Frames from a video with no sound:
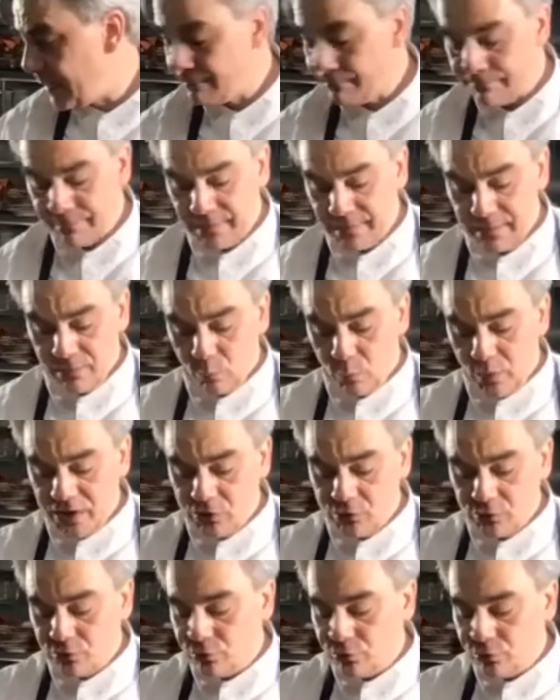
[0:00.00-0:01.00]
When you
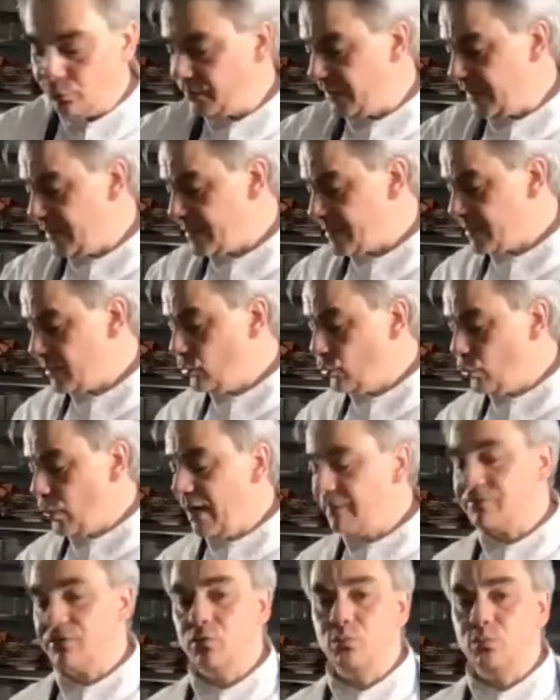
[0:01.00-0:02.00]
do this, you have
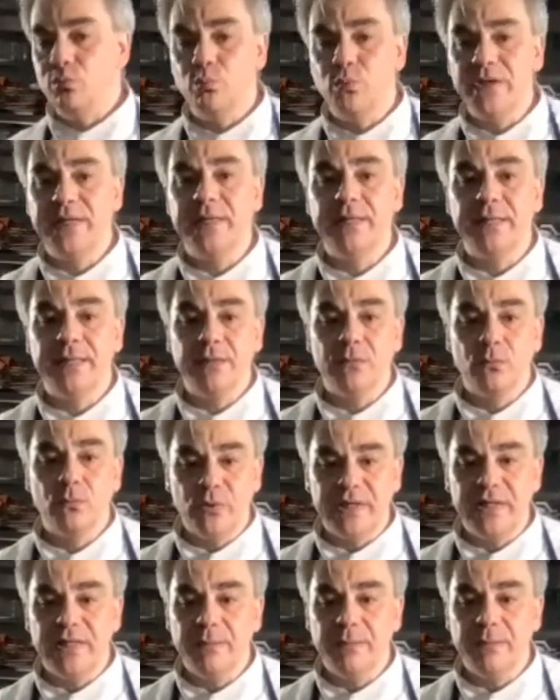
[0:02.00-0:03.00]
to really,
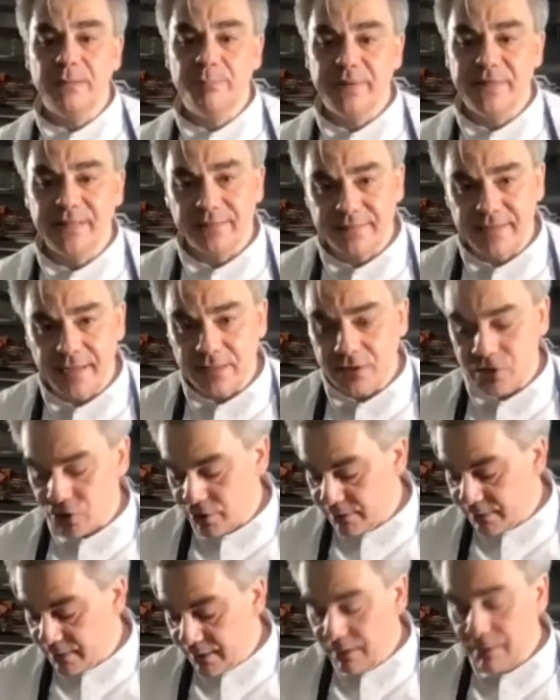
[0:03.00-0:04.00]
really pay
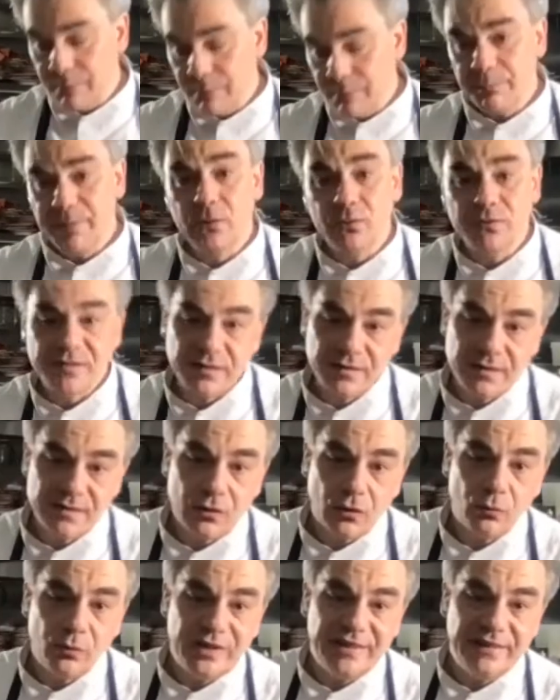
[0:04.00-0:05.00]
attention, because it is
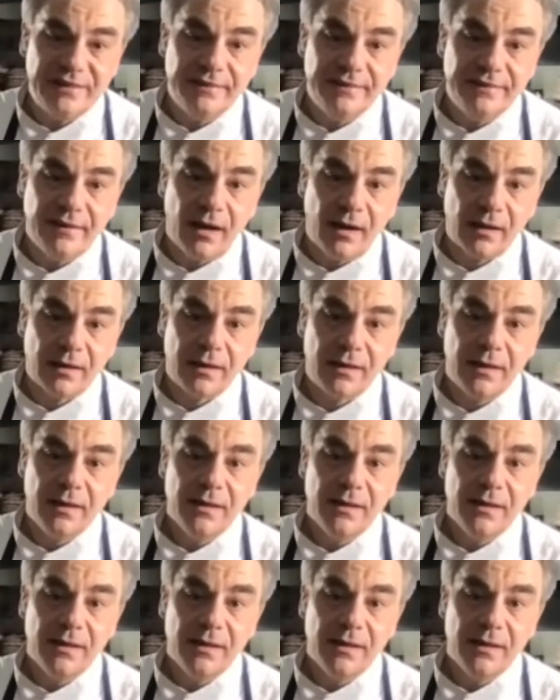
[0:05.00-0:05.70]
already dark.